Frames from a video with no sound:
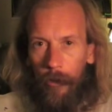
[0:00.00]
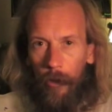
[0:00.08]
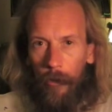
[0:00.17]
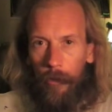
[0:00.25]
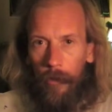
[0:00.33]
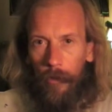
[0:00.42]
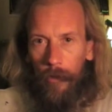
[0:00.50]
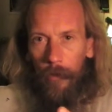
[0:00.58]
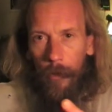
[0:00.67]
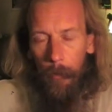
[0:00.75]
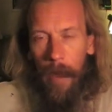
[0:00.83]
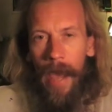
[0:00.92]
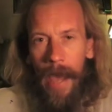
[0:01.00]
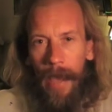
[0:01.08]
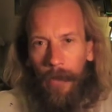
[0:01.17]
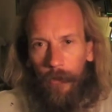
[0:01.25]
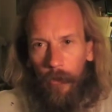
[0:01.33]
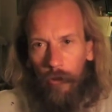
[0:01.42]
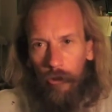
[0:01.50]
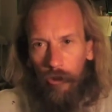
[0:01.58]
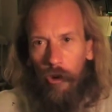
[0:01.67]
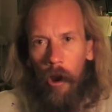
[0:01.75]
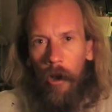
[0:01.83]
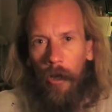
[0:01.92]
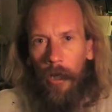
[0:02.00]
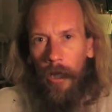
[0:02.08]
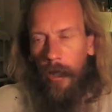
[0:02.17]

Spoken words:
know, the bears are strong.